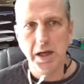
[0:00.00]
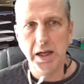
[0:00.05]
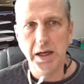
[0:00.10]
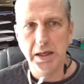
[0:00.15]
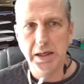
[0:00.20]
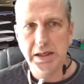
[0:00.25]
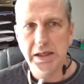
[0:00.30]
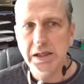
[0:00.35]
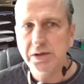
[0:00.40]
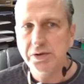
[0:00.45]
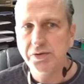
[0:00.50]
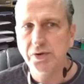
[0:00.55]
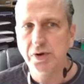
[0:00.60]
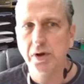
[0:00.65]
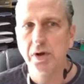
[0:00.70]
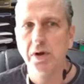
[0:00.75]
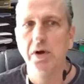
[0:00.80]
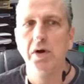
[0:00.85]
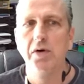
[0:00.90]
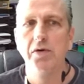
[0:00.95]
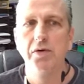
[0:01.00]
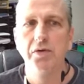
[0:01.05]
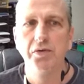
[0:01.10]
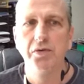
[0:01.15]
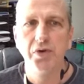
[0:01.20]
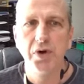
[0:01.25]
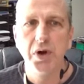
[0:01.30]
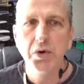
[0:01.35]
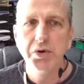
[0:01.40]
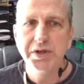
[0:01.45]
A leaf
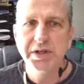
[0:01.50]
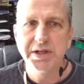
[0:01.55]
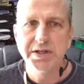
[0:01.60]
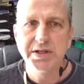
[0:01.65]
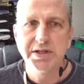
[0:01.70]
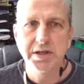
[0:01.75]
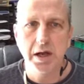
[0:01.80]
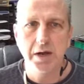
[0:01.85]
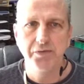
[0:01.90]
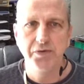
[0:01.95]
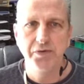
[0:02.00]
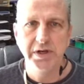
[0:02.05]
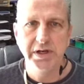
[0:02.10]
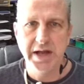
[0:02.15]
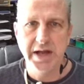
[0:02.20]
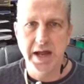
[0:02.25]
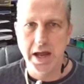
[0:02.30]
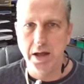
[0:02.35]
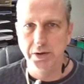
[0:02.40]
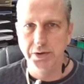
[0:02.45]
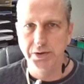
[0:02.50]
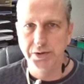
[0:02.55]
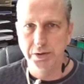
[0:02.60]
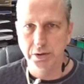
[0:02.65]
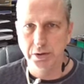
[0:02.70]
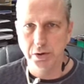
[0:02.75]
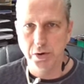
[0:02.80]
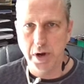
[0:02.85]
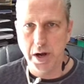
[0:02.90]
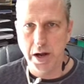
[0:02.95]
floated softly down
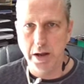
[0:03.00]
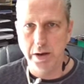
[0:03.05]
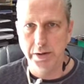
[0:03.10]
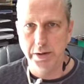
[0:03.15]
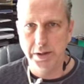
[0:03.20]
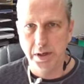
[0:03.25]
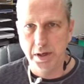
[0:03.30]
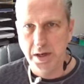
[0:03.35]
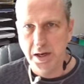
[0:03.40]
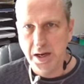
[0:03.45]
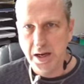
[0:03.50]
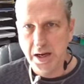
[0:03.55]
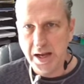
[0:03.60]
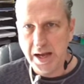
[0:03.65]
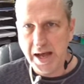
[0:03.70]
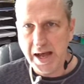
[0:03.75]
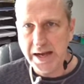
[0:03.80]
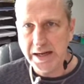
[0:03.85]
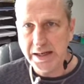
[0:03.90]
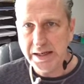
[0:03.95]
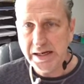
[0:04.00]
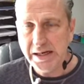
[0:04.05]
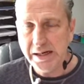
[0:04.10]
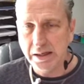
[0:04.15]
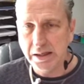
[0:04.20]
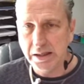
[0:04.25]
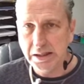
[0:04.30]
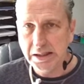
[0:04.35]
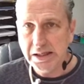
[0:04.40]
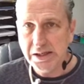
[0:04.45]
to the ground. I
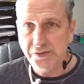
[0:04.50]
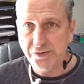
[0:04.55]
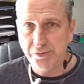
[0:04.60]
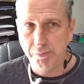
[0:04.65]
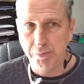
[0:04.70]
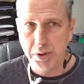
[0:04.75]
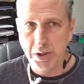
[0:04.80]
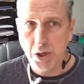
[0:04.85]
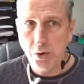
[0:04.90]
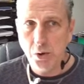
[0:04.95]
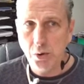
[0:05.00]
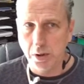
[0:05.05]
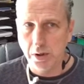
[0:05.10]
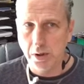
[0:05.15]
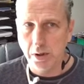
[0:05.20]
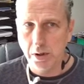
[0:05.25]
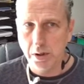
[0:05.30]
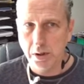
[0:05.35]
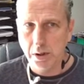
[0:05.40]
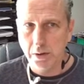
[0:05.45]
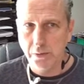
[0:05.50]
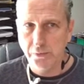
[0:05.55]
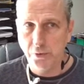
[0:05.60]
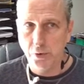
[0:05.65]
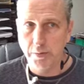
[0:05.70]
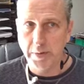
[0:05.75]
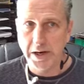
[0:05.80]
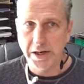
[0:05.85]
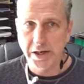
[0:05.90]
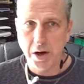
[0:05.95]
need a leaf blower
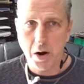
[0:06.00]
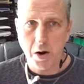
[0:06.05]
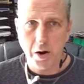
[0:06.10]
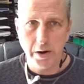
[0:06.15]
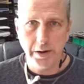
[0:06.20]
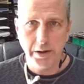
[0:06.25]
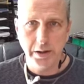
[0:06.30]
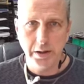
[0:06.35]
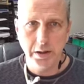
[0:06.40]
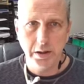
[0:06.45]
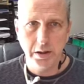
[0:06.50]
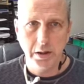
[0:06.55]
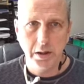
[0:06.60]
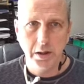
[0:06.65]
for my yard.